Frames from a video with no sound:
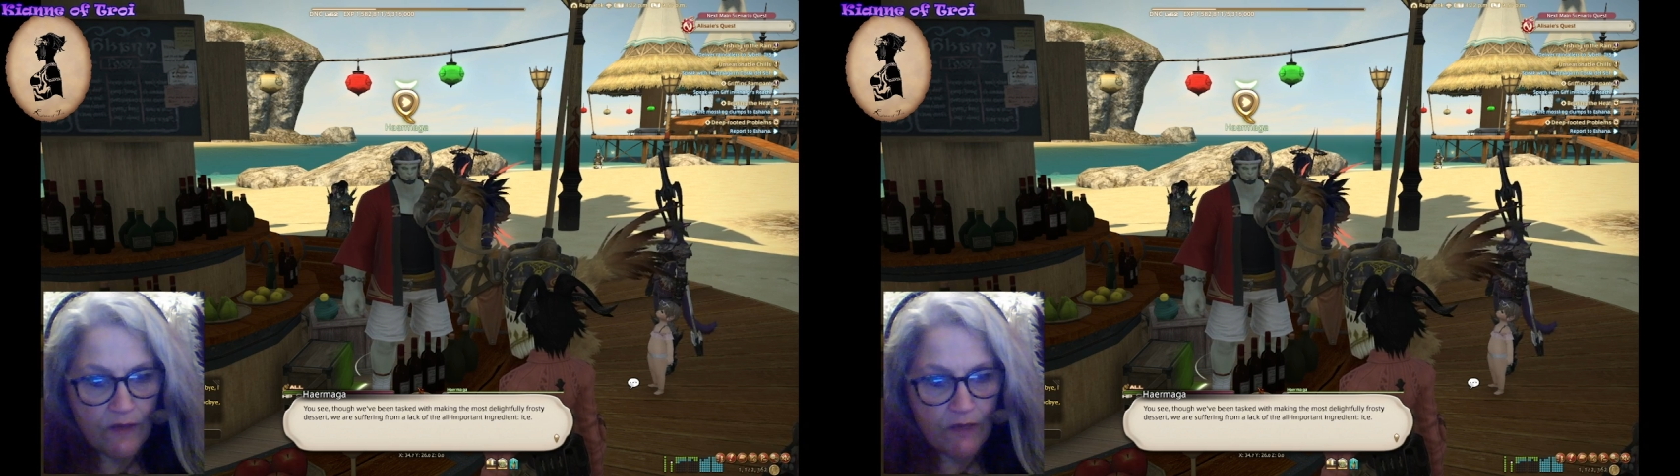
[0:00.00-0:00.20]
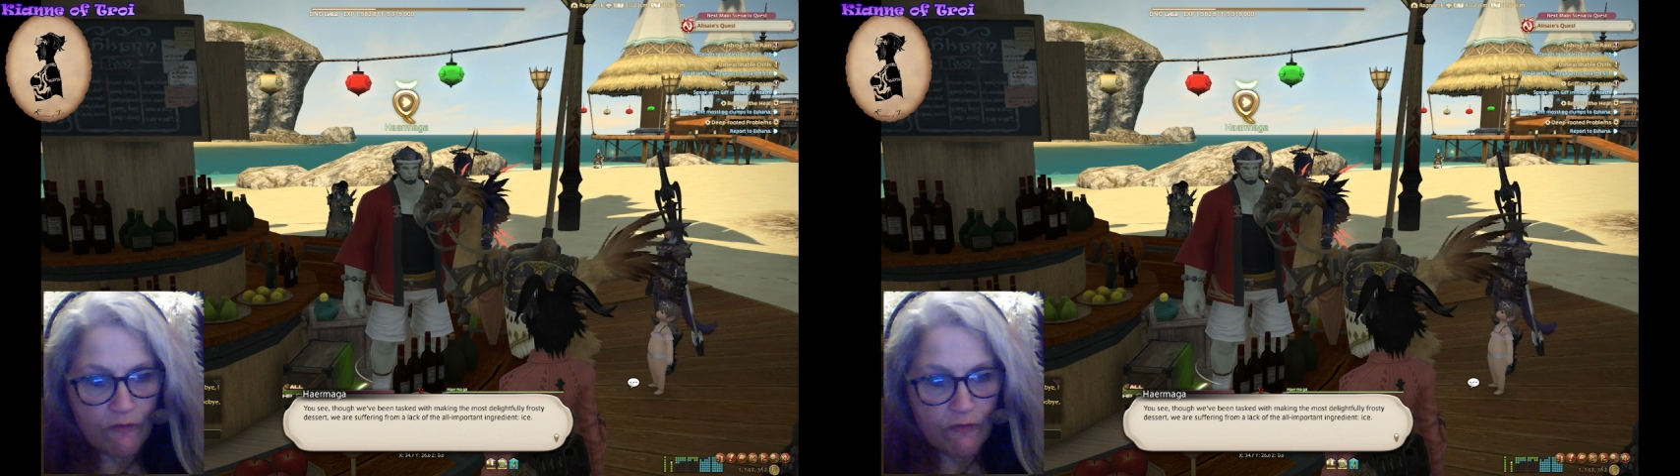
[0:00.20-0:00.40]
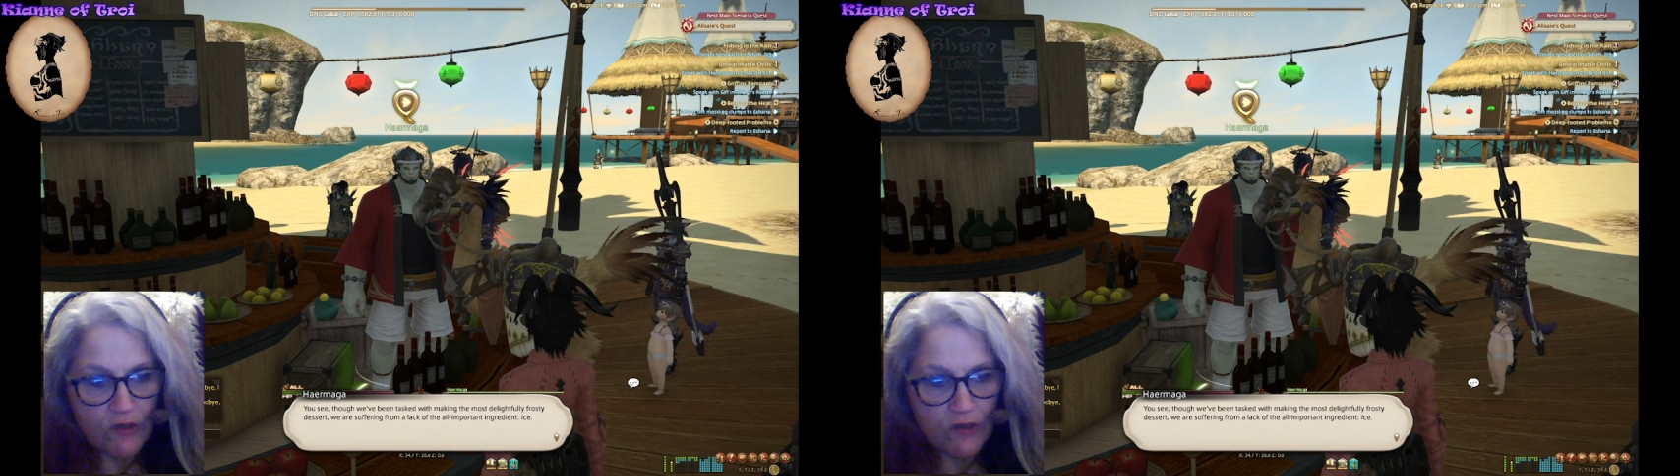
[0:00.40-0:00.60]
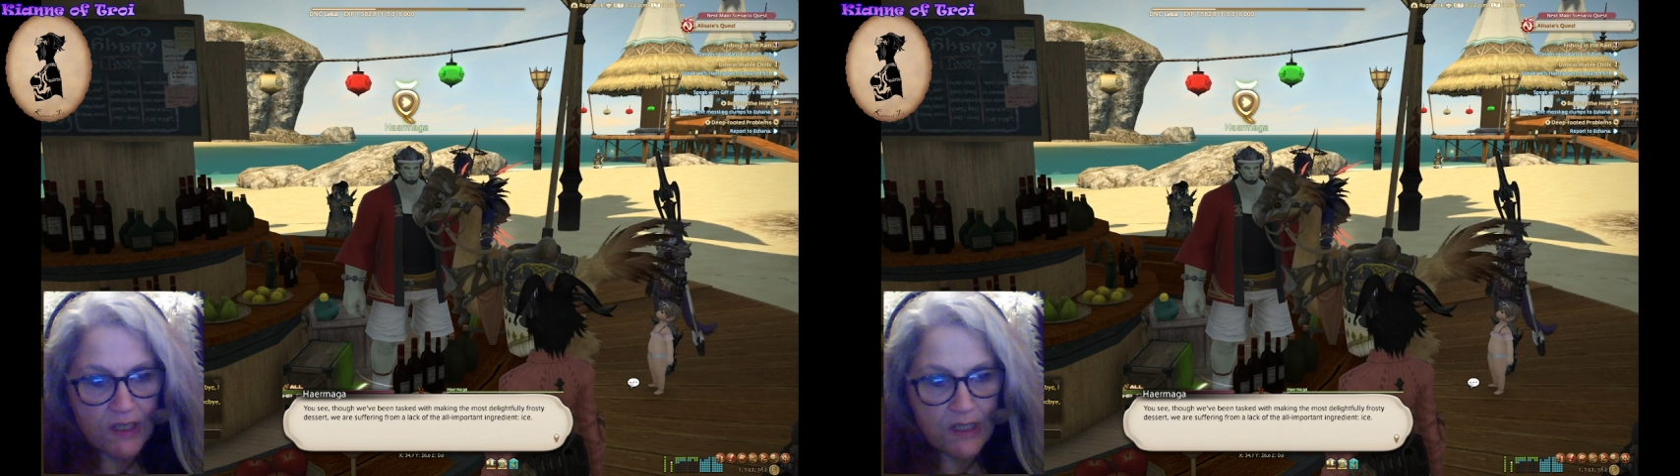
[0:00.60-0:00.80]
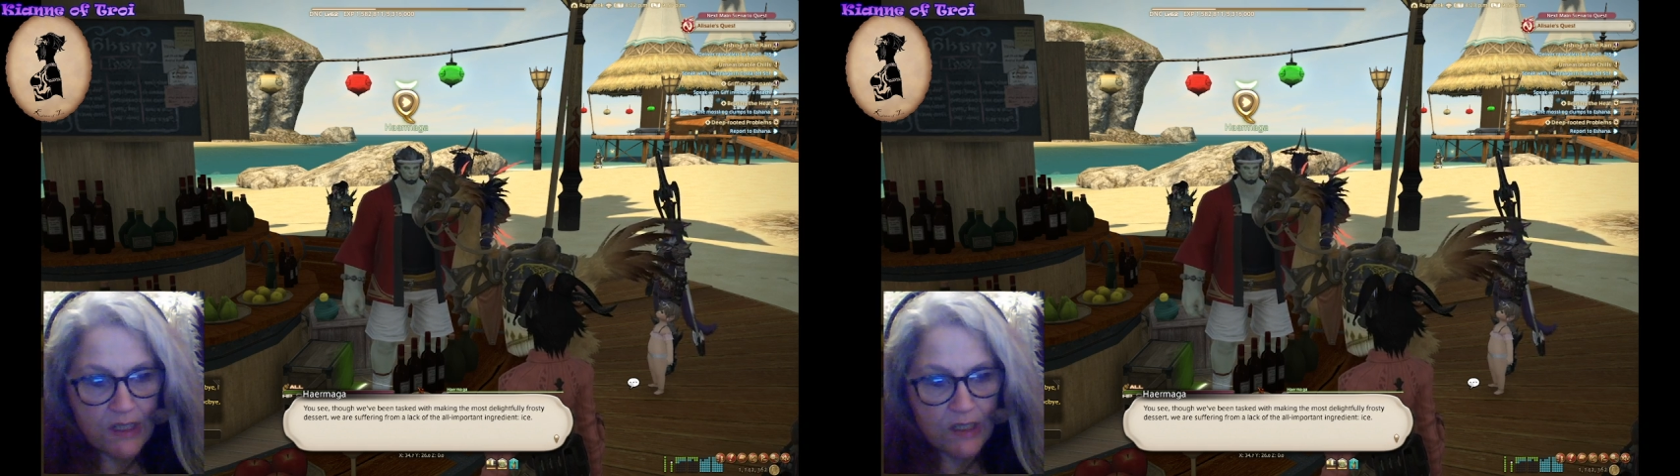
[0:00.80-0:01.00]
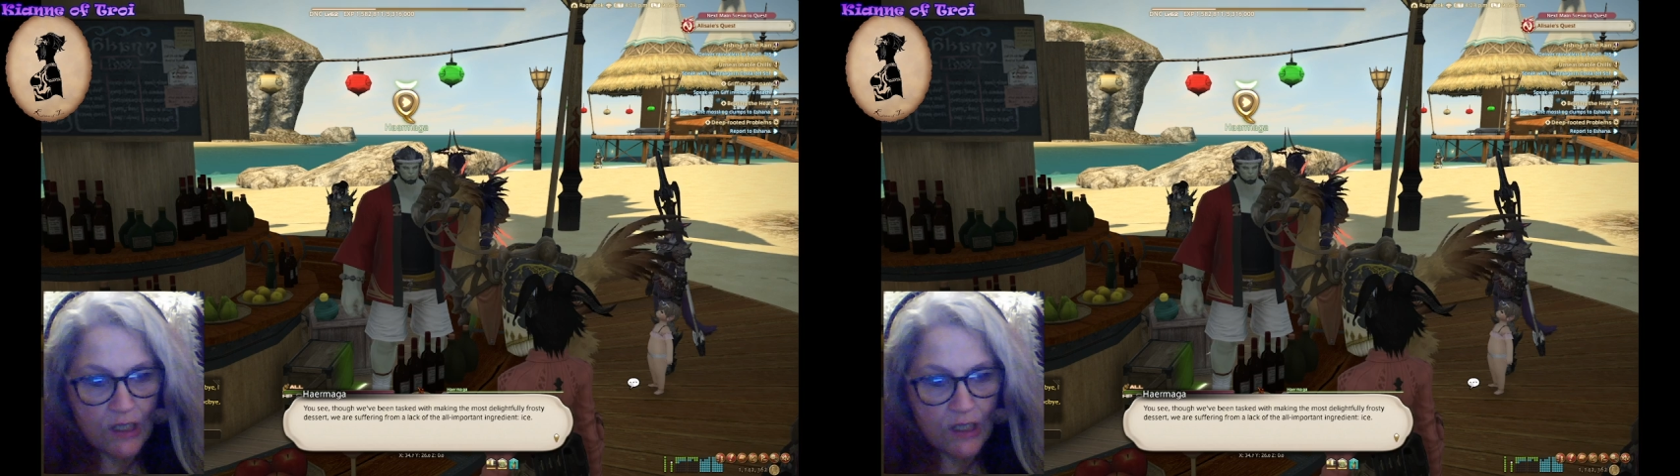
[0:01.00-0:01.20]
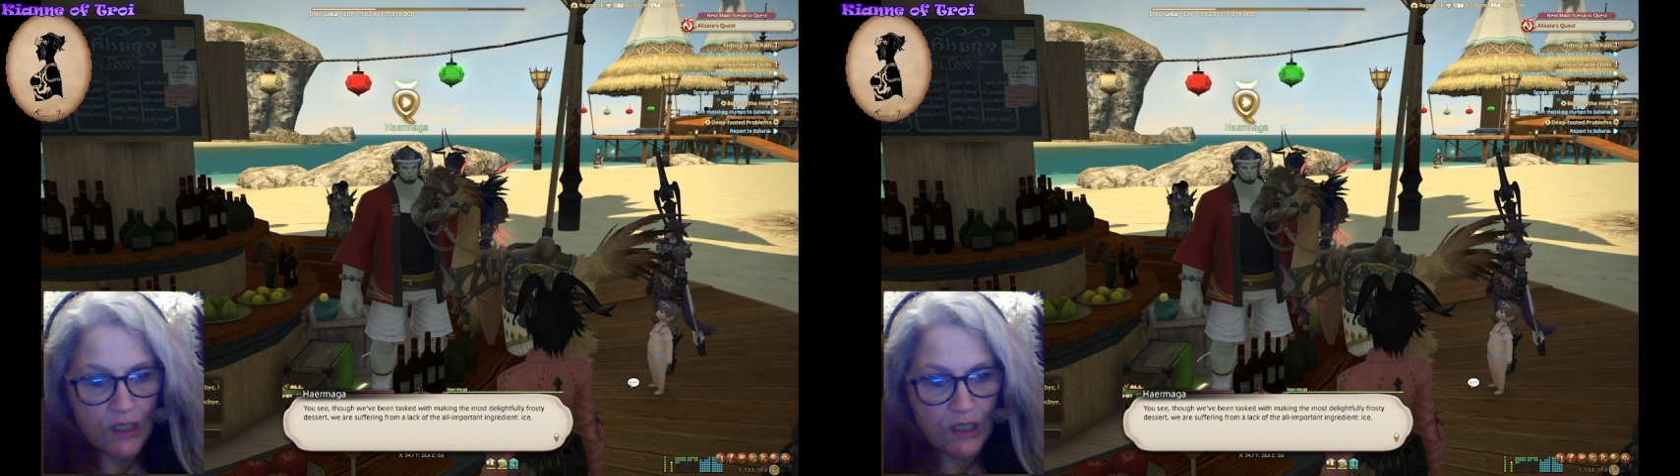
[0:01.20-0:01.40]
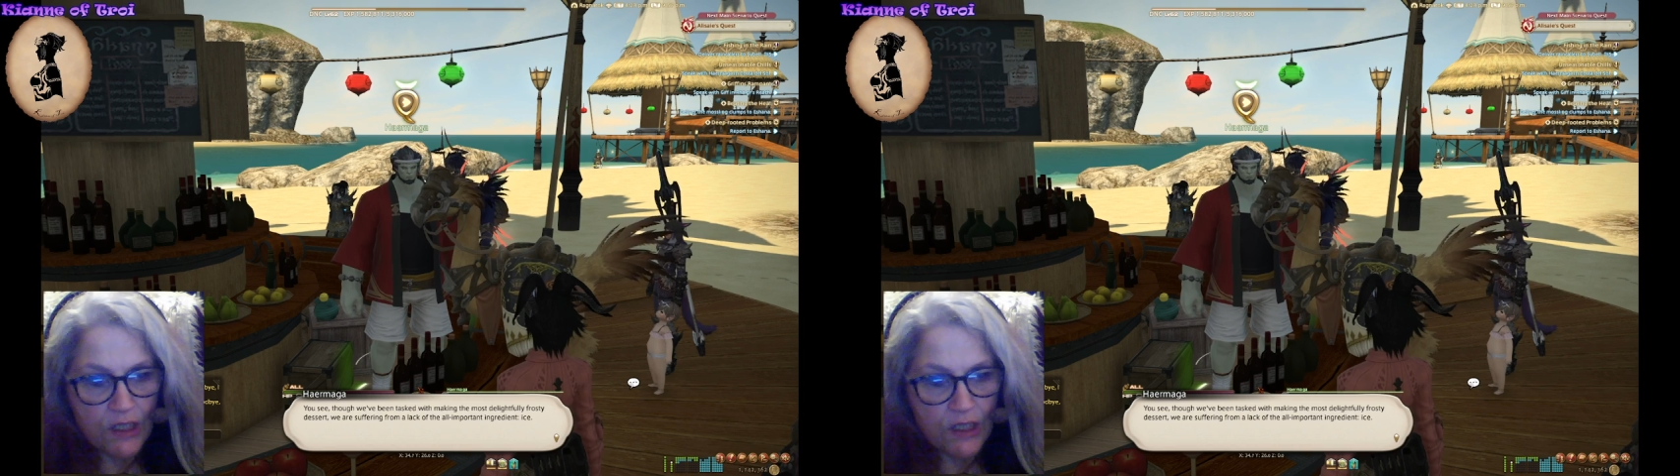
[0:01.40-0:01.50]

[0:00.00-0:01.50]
frosty dessert,